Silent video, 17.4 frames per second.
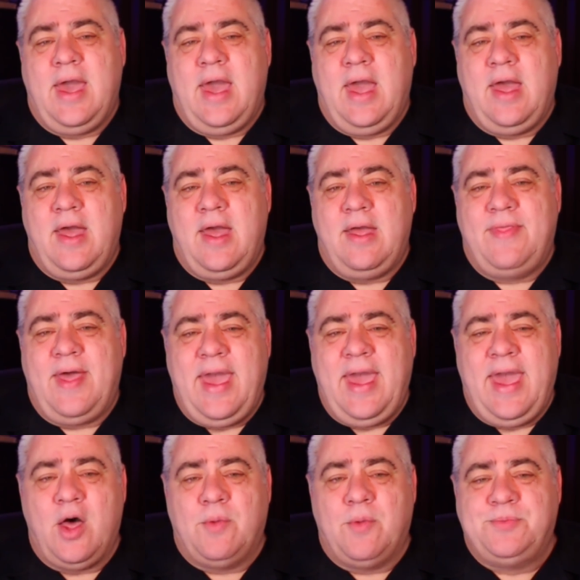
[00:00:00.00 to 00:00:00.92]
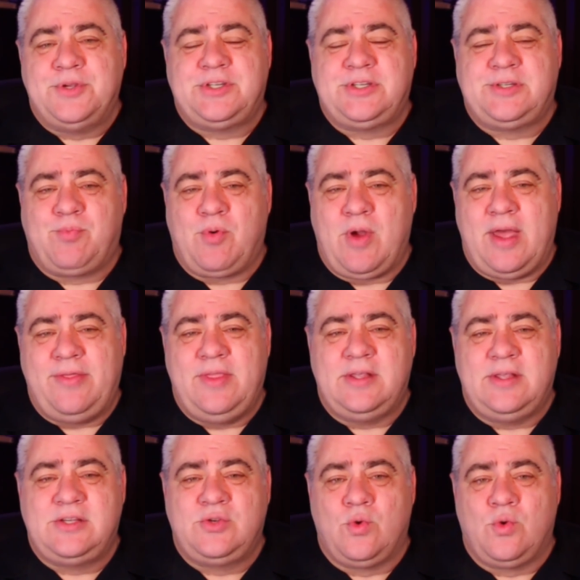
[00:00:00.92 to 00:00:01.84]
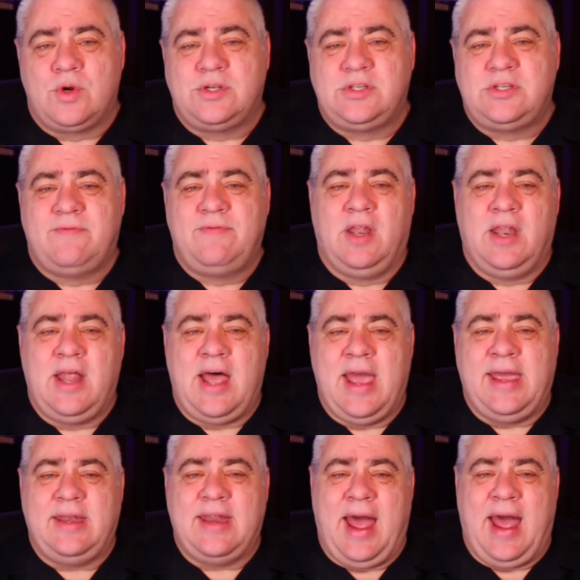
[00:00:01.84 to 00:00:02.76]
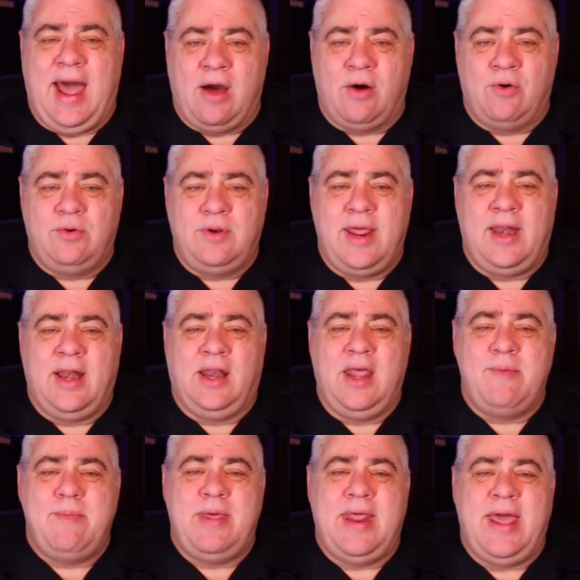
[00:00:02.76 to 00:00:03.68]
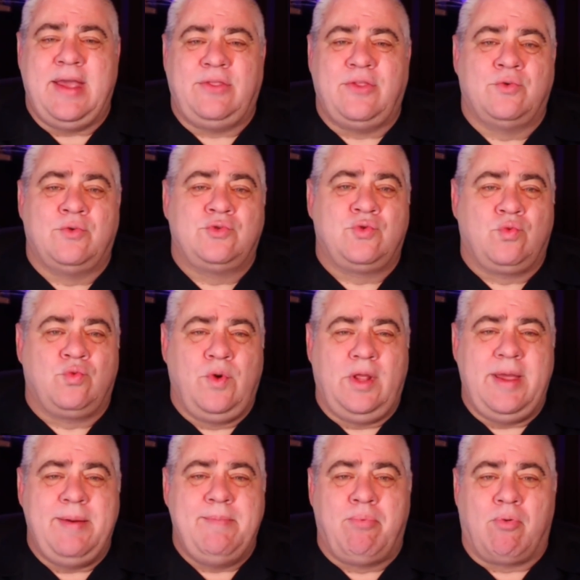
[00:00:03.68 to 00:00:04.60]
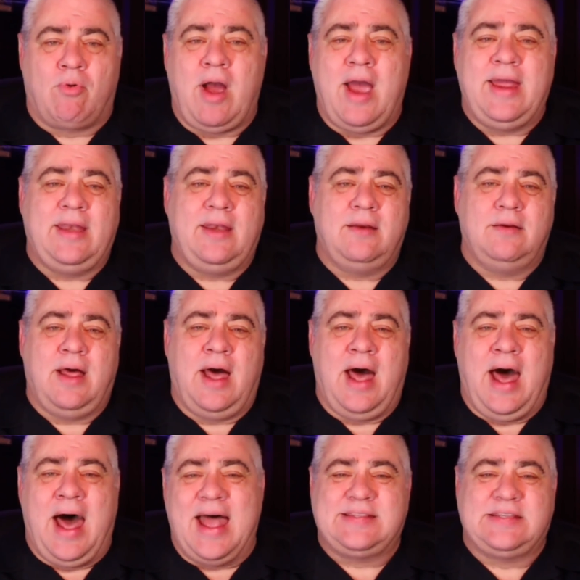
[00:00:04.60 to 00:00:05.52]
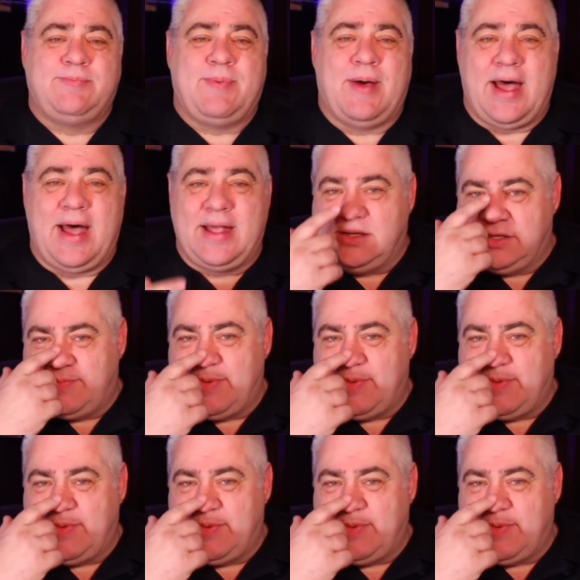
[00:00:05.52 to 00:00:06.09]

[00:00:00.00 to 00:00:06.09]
And they help to spread the source of the light out and eliminate those really bright hot spots,